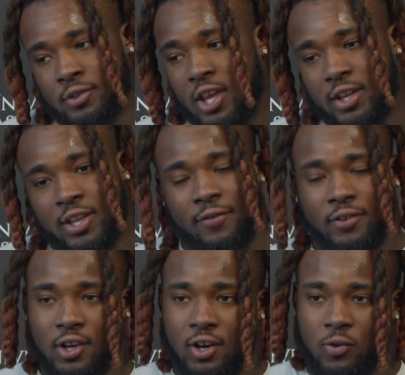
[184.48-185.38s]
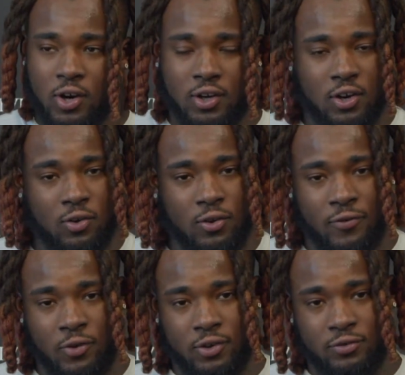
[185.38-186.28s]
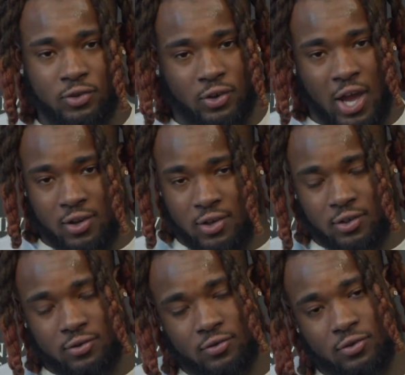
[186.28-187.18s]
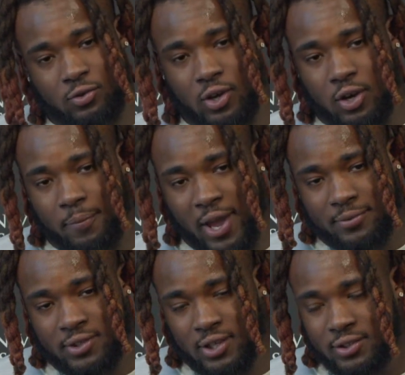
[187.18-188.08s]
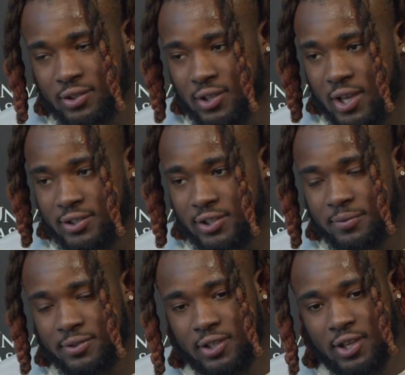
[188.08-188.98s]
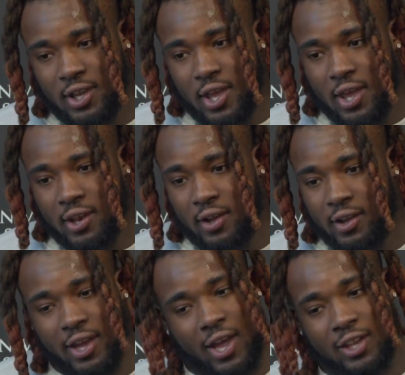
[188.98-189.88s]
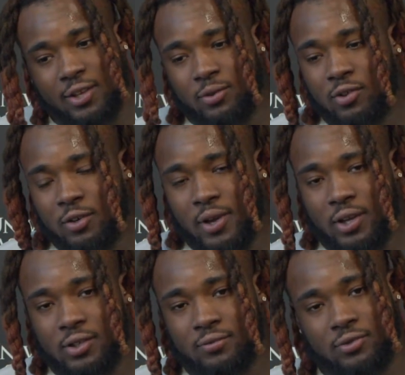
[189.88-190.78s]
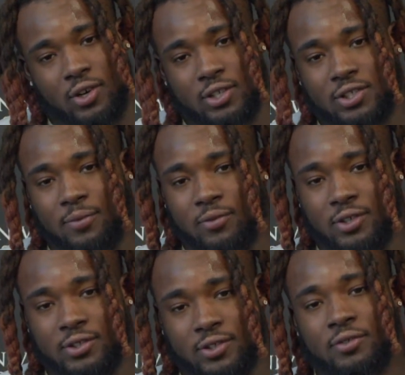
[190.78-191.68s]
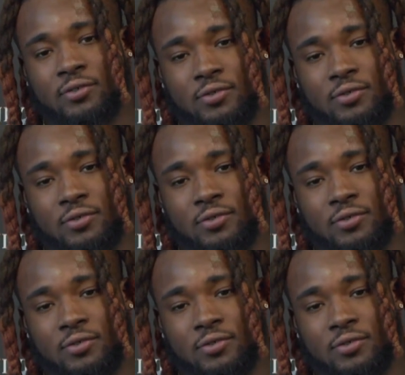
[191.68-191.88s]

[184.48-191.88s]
Yeah, definitely working on going forward. You know, got to learn new pass protection concepts. And, yeah, got to keep the quarterback up. You know, that's number one, so.